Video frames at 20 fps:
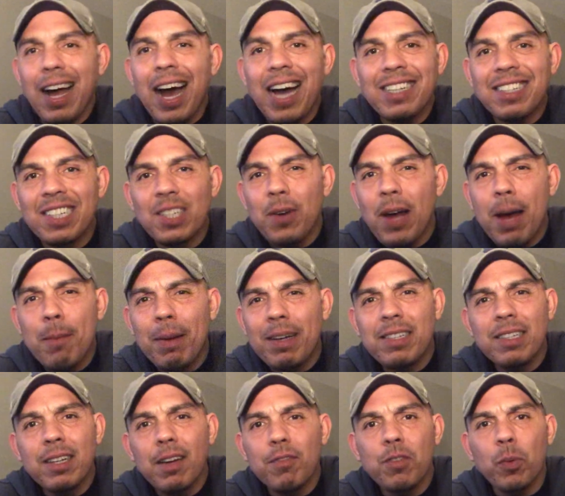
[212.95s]
I still have my
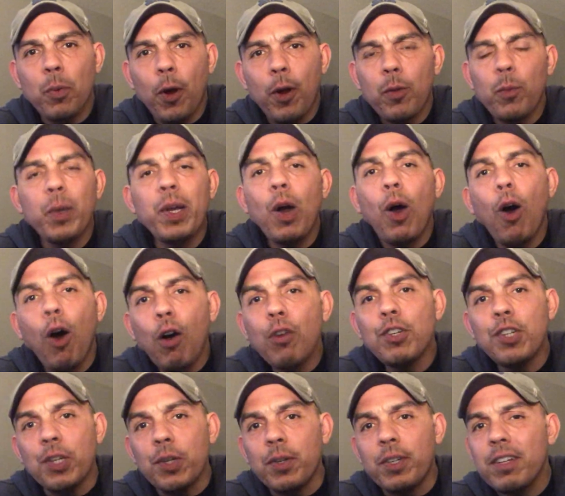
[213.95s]
stuff to work. We all
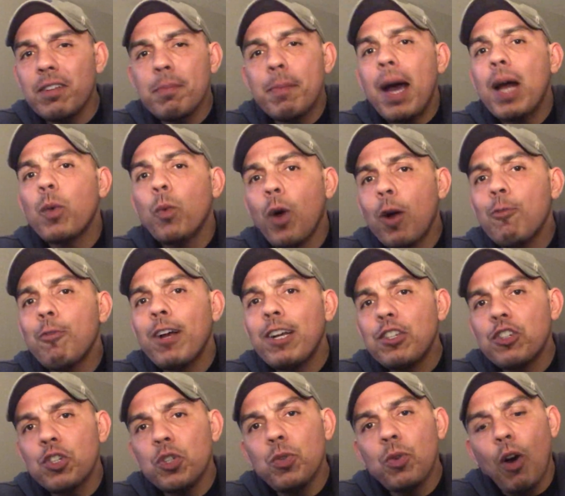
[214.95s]
do. It doesn't matter what
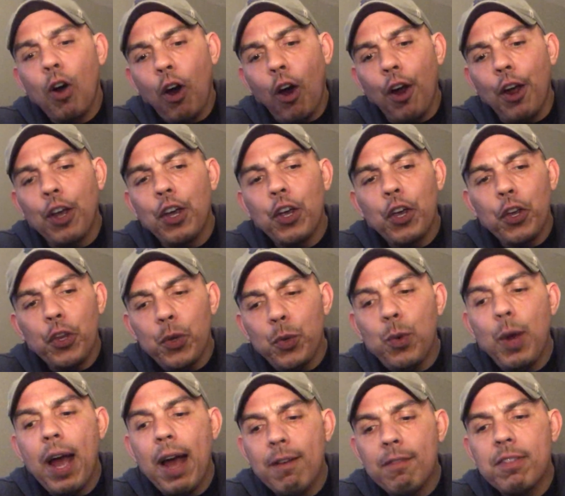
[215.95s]
race you are. You
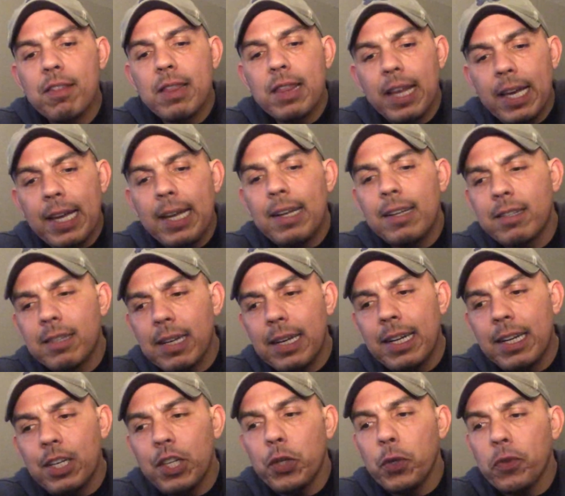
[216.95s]
have things
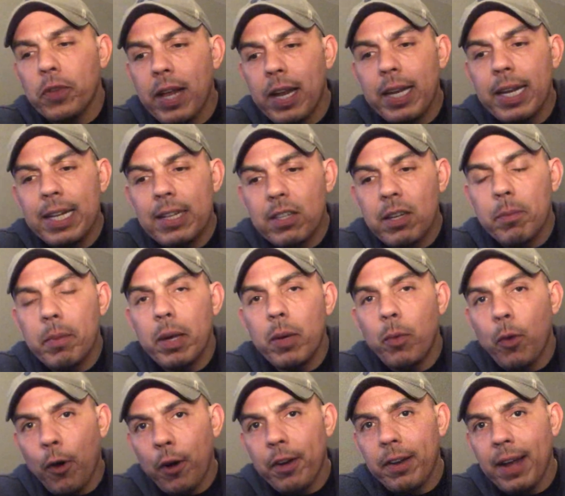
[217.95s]
in you that need to be
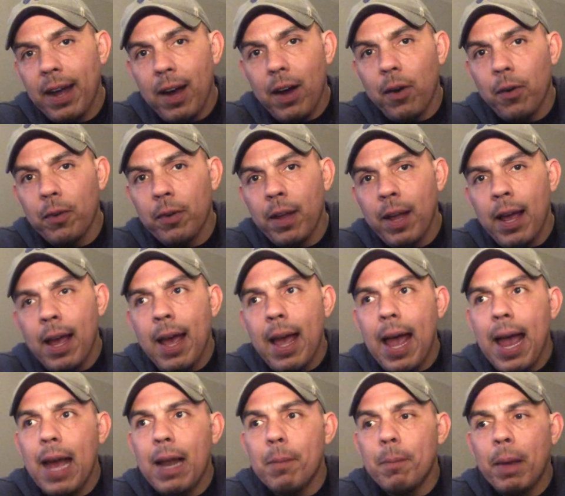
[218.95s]
worked out.
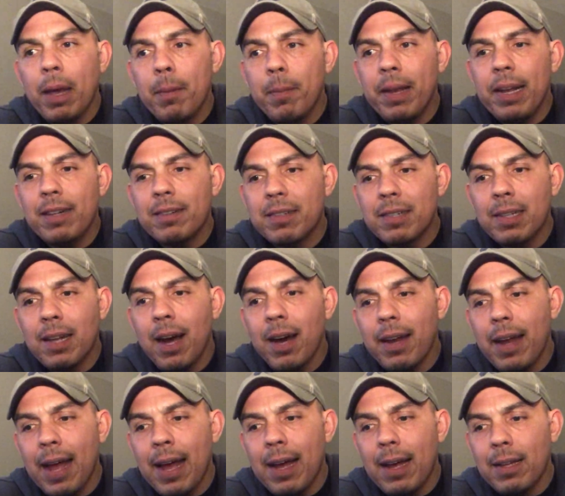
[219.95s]
And maybe it's
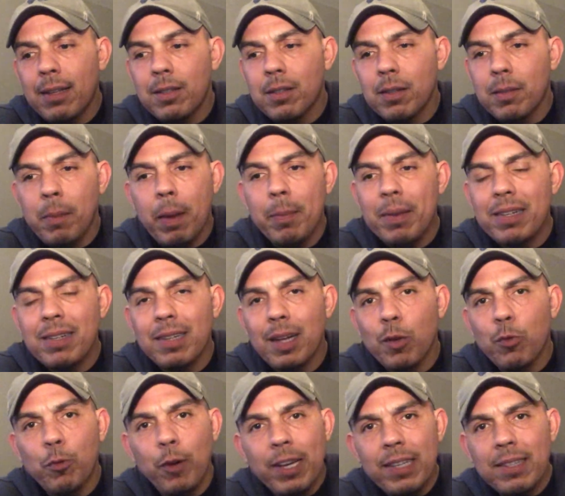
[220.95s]
not
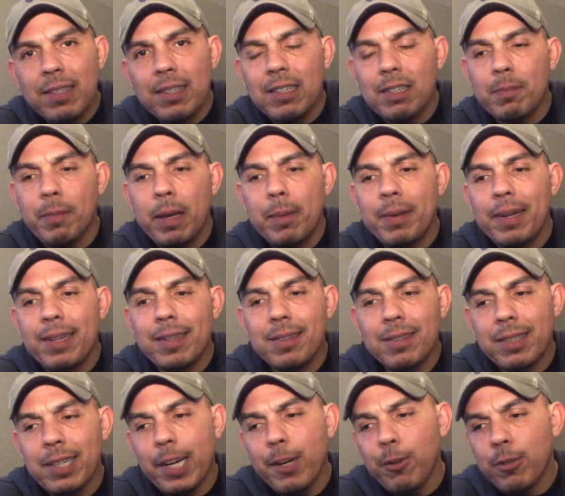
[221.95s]
racist. Maybe it's
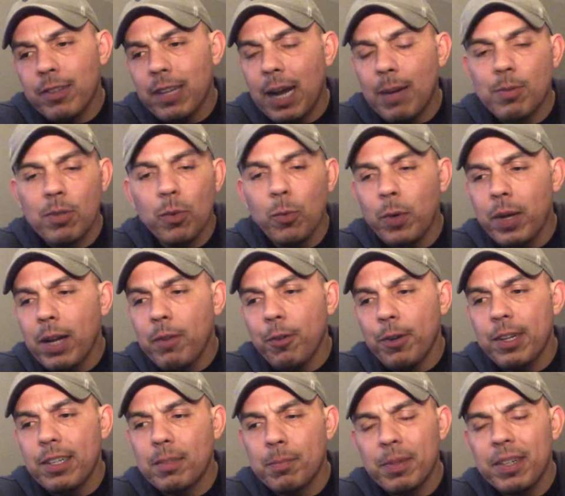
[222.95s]
stereotypes or whatever
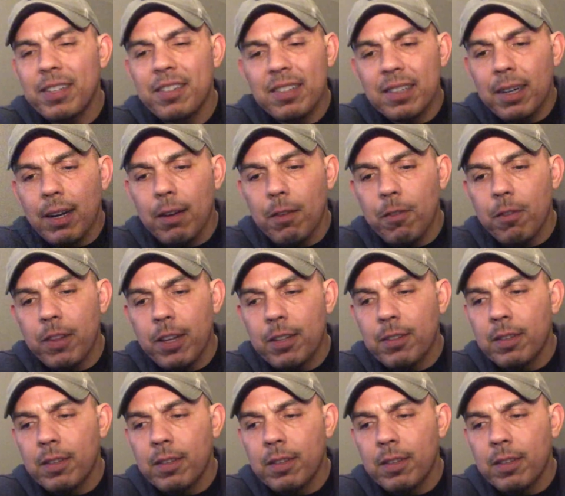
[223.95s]
it is. But it's stuff.